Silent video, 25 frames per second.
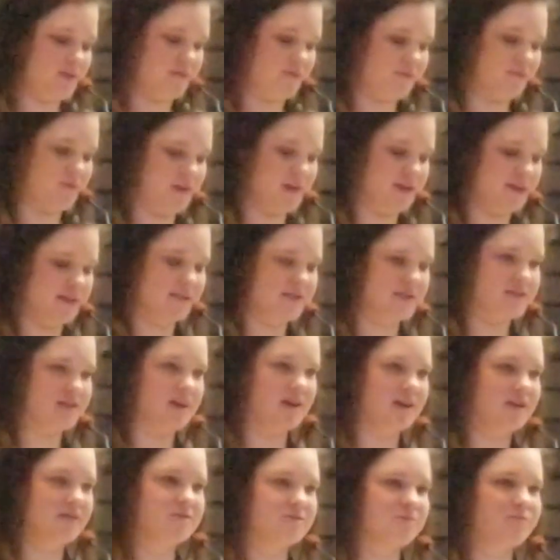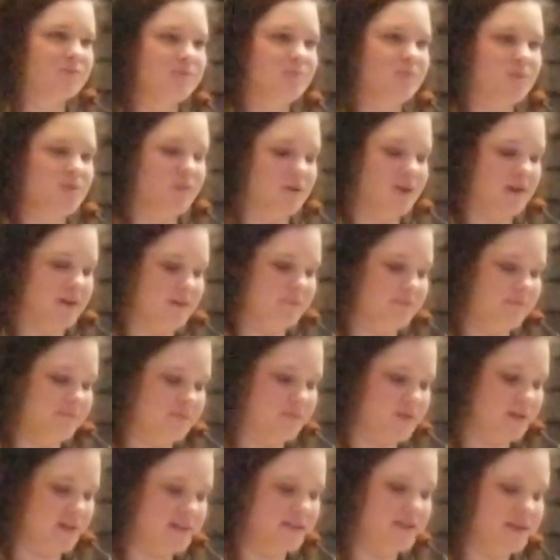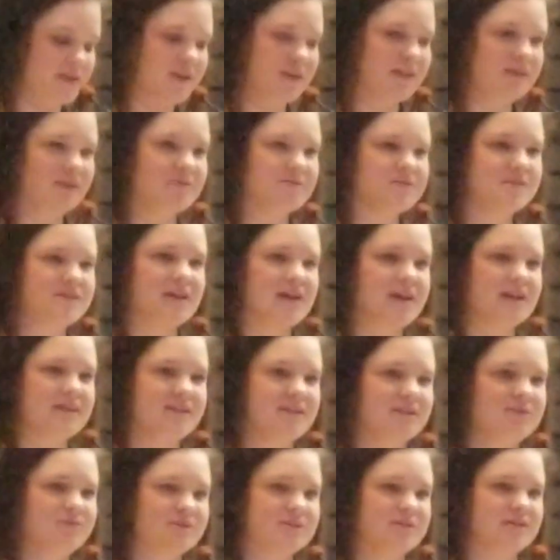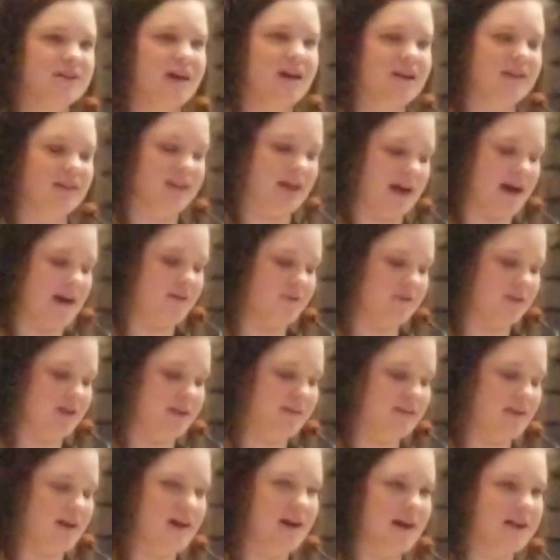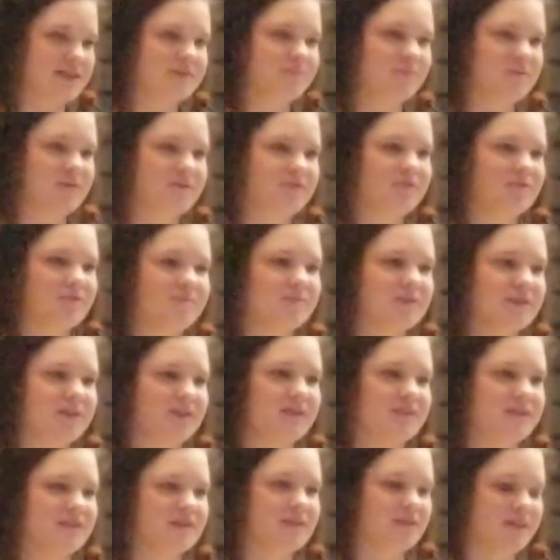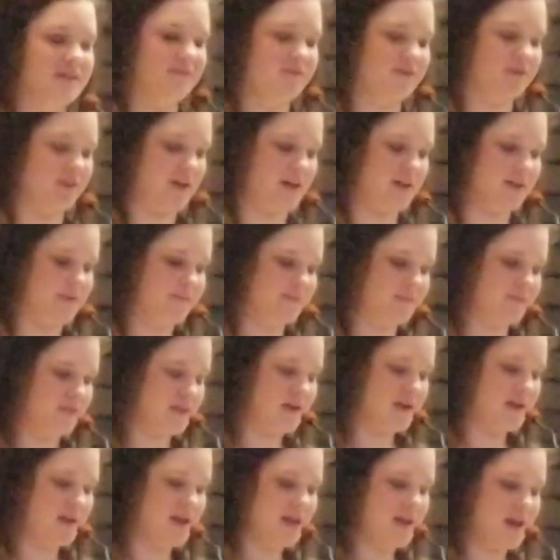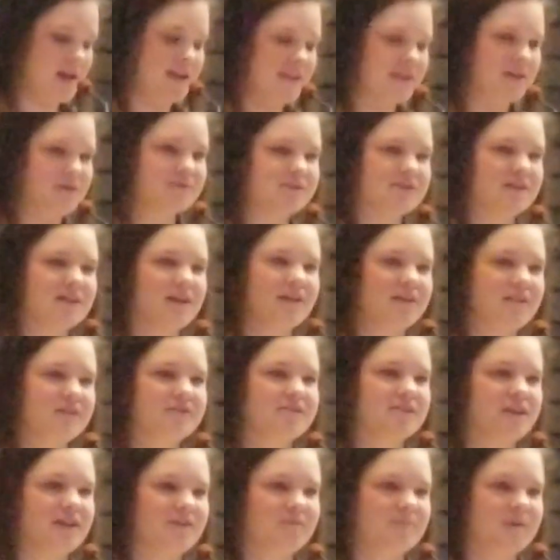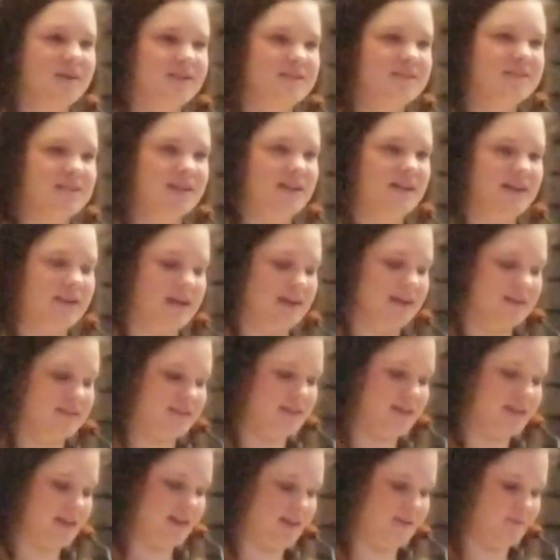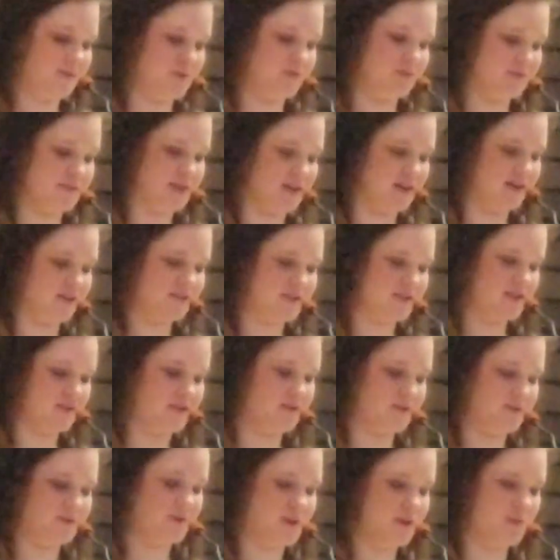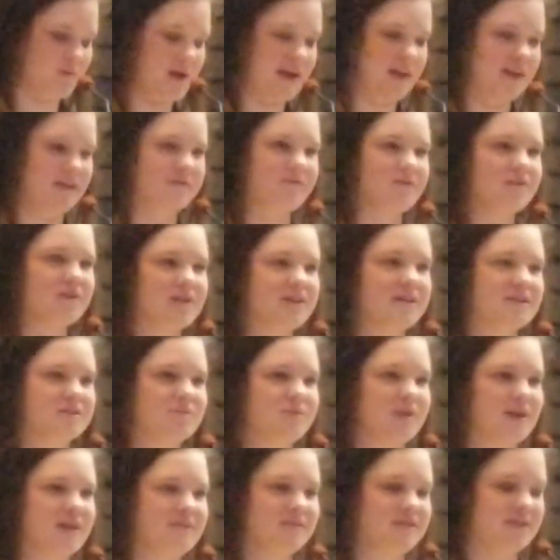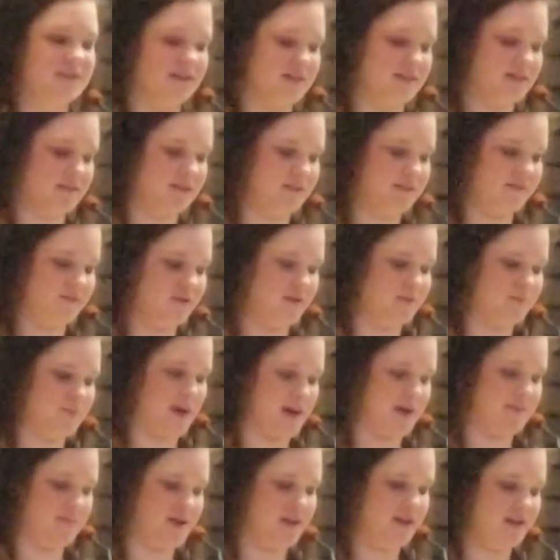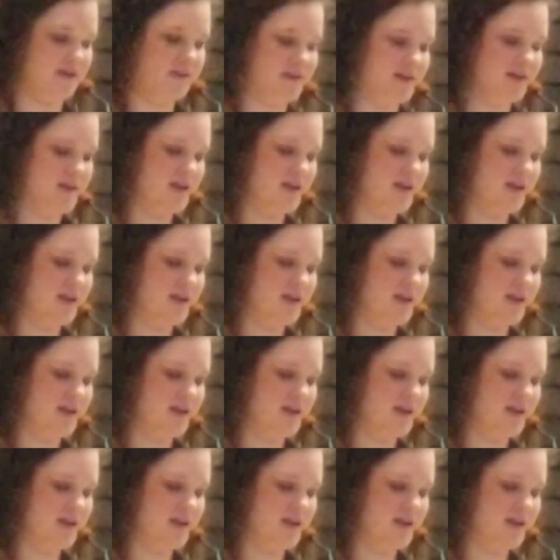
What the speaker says: of when his daughters were born. During those days, he was not allowed in the hospital room during the delivery. There was another gentleman sitting next to him who was also waiting for his wife to deliver a baby.